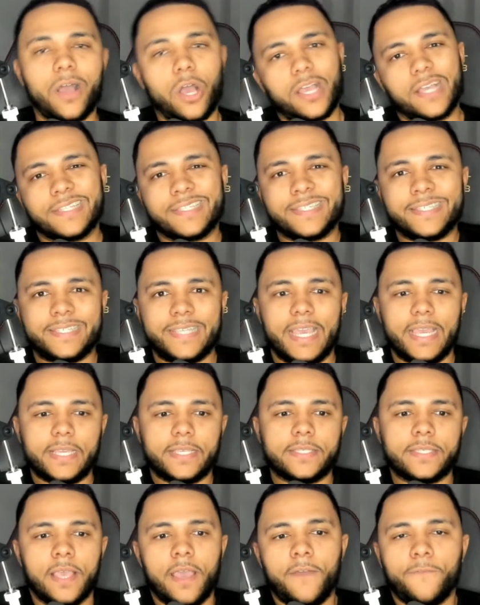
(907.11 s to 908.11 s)

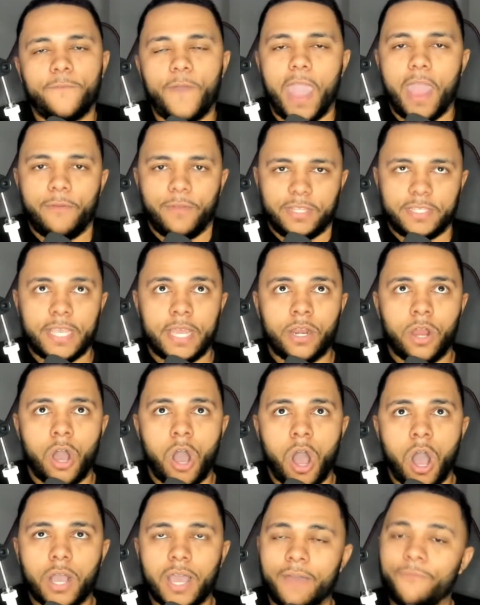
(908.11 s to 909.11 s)
6 for Erik ten
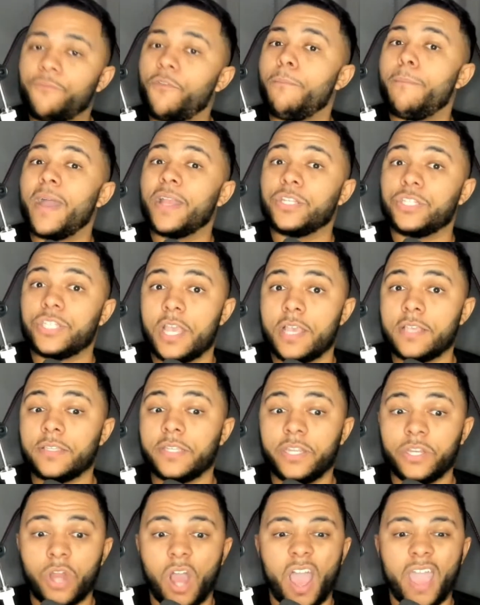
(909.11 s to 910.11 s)
Hag and for Manchester
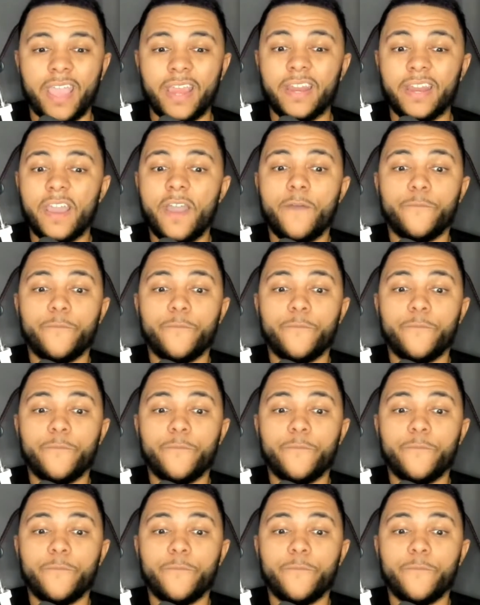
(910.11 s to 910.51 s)
United